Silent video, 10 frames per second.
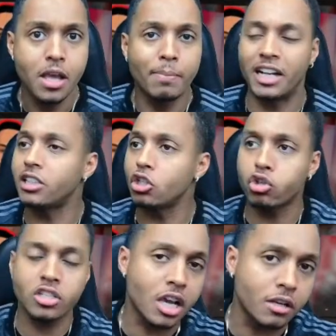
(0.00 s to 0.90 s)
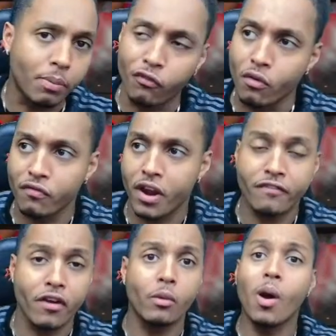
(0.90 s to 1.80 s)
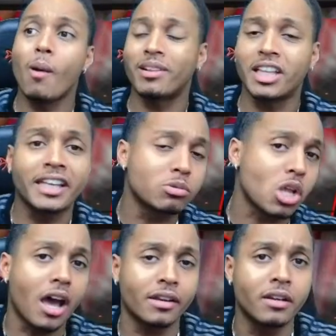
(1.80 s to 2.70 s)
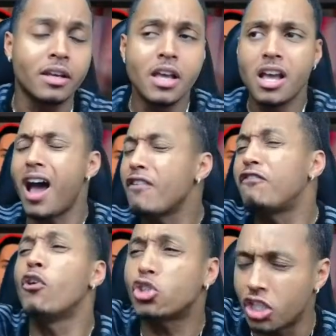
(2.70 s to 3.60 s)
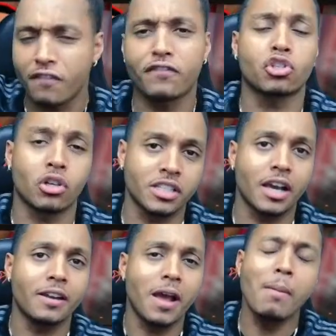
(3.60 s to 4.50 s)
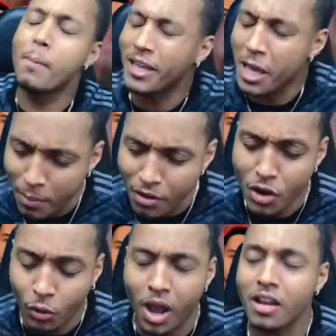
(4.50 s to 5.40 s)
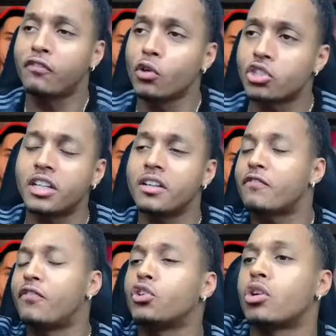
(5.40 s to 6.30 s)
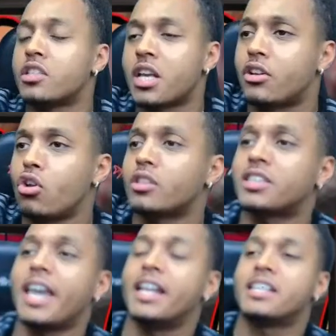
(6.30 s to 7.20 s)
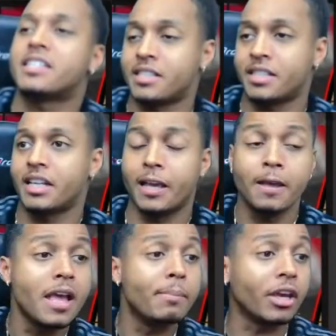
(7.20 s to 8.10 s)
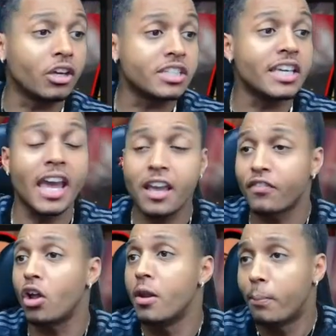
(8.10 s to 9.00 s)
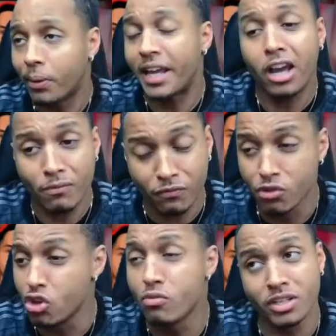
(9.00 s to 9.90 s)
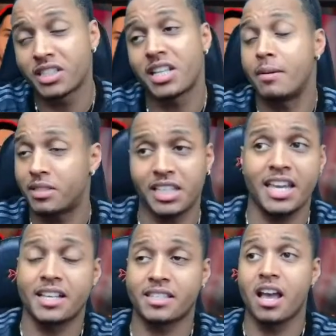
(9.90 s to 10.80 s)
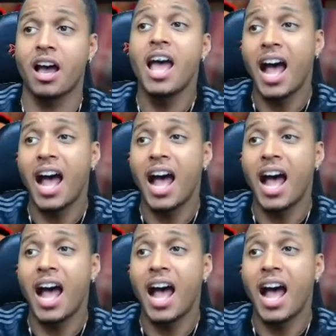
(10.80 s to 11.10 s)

But I think Trossard performed very, very well. I think he was unfortunate for Trossard. I'm going to keep it real. Unfortunate for Trossard not to get an assist today because he gave it on the plate numerous times to ESR.